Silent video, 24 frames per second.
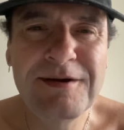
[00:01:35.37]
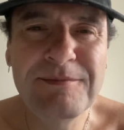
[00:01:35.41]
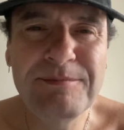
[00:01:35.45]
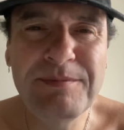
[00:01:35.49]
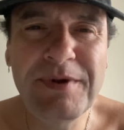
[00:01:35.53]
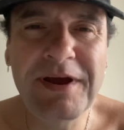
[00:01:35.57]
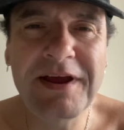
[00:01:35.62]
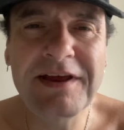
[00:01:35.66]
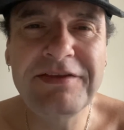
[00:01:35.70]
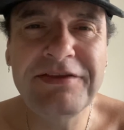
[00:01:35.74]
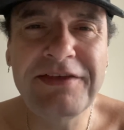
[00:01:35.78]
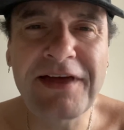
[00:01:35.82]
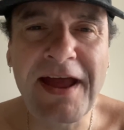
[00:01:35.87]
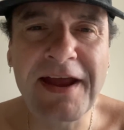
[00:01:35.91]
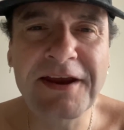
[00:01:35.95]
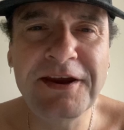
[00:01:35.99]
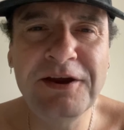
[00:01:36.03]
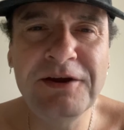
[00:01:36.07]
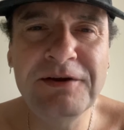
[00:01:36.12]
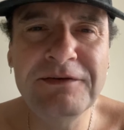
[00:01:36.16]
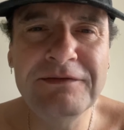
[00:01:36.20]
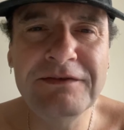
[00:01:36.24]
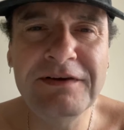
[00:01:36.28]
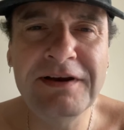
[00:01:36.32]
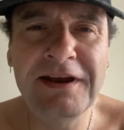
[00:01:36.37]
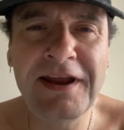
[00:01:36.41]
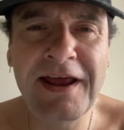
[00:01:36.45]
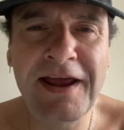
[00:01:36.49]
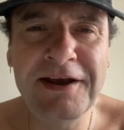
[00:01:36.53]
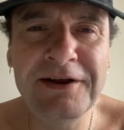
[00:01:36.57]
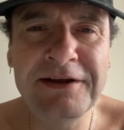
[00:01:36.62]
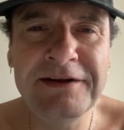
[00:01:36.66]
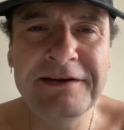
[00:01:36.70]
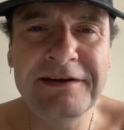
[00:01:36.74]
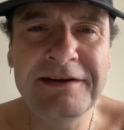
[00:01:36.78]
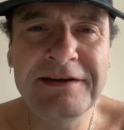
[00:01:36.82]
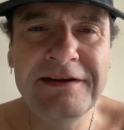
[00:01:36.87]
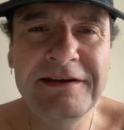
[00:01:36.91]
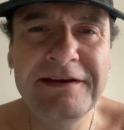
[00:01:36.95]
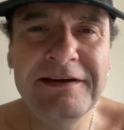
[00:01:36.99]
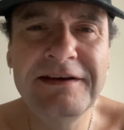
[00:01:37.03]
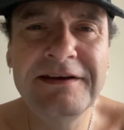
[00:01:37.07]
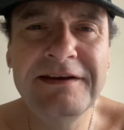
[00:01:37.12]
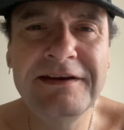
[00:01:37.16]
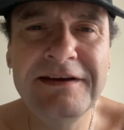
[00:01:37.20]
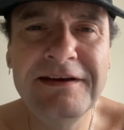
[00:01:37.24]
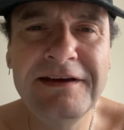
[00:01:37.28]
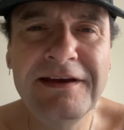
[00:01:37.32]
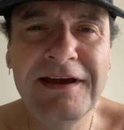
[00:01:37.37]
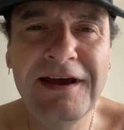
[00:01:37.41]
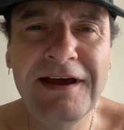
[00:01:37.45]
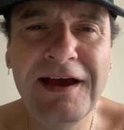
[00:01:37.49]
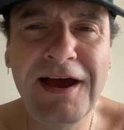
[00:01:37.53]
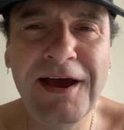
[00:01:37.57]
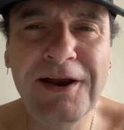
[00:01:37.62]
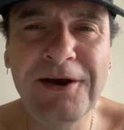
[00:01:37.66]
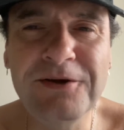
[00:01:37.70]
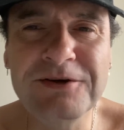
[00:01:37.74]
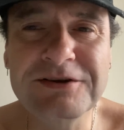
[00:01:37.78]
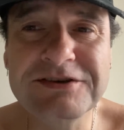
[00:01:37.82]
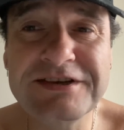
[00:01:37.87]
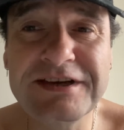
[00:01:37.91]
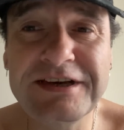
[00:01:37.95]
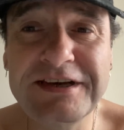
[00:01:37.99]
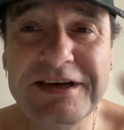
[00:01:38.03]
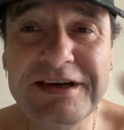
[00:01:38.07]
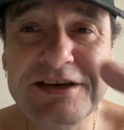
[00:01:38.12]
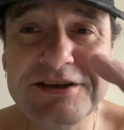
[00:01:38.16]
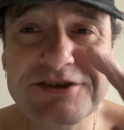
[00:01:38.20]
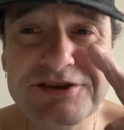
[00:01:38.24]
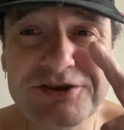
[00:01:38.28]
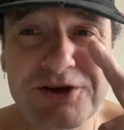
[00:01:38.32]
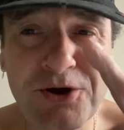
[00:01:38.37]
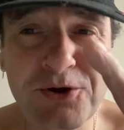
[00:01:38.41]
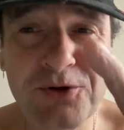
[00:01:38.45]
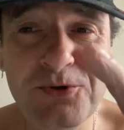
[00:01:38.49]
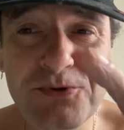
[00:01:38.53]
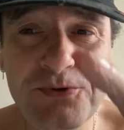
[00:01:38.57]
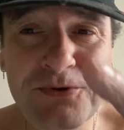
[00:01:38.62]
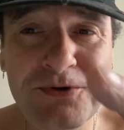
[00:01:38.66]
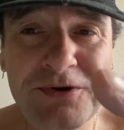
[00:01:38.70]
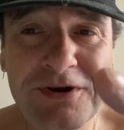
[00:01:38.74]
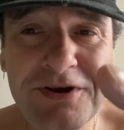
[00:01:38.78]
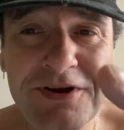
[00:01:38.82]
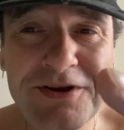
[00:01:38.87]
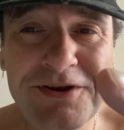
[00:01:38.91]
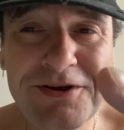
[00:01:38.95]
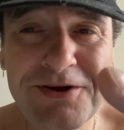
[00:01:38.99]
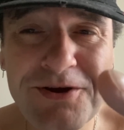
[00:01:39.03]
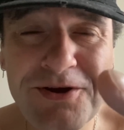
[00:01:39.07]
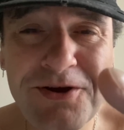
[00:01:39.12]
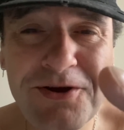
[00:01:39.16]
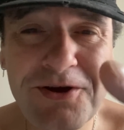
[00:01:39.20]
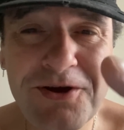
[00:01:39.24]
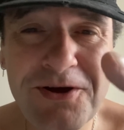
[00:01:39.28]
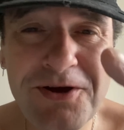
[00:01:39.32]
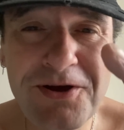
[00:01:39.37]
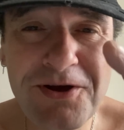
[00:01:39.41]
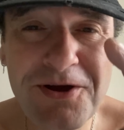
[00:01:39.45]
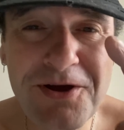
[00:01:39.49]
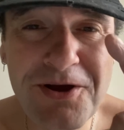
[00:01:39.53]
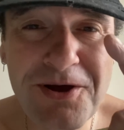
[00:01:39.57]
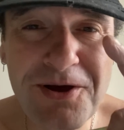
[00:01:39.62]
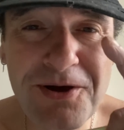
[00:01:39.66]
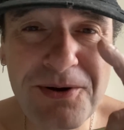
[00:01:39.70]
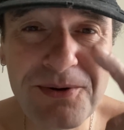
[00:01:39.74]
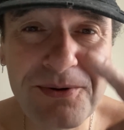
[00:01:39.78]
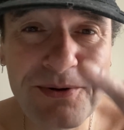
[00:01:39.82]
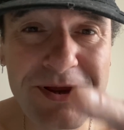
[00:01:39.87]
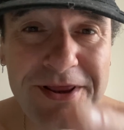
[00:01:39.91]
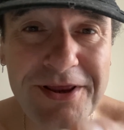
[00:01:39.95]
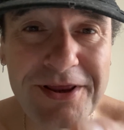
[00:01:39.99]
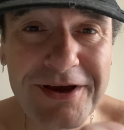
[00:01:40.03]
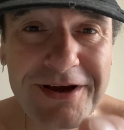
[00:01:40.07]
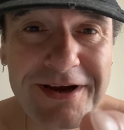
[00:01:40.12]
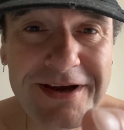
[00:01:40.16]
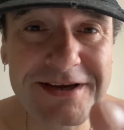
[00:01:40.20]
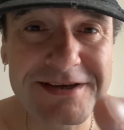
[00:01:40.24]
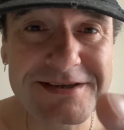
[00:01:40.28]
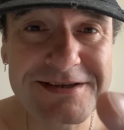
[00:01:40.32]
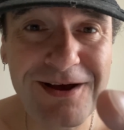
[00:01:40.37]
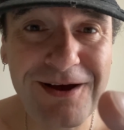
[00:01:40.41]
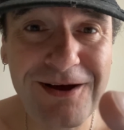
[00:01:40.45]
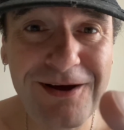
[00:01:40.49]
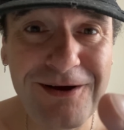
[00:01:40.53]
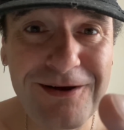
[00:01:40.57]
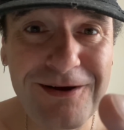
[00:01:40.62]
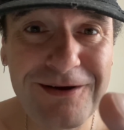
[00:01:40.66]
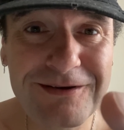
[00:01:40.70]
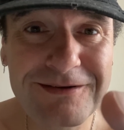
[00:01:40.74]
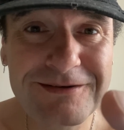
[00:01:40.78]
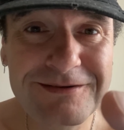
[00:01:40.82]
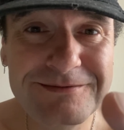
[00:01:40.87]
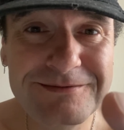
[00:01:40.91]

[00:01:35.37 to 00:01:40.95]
big thank you to Leonard. And I'll see you soon with the guitar.